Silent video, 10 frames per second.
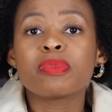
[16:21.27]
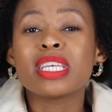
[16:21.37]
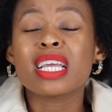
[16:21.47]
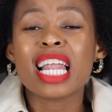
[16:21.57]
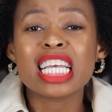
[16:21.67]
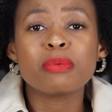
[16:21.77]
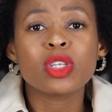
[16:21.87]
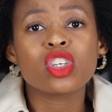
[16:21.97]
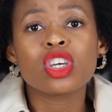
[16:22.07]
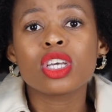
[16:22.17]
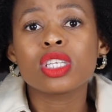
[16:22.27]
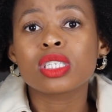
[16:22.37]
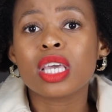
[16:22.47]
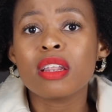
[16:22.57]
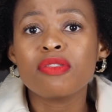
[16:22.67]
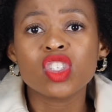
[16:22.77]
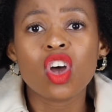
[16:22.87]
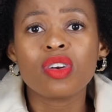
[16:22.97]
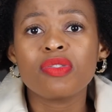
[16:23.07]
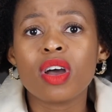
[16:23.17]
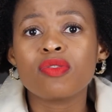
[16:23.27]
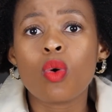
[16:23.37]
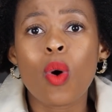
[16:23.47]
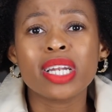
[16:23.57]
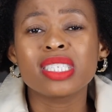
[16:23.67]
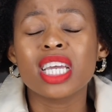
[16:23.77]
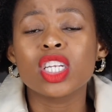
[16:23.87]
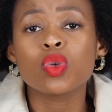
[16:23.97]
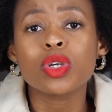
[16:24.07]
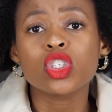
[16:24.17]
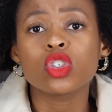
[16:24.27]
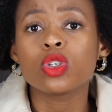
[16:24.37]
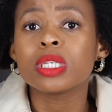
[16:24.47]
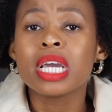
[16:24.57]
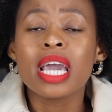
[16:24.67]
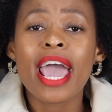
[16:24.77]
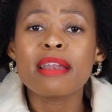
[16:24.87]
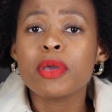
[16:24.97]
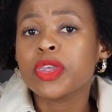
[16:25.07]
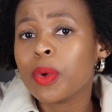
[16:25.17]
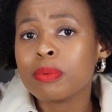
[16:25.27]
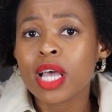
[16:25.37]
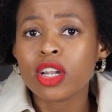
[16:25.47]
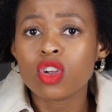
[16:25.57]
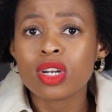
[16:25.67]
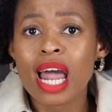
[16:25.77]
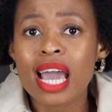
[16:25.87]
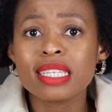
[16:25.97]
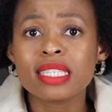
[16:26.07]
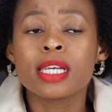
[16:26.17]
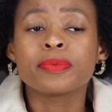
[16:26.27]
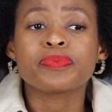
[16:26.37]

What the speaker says: Take nice pictures, get a photographer for one day, do a shoot, and make your website look nice.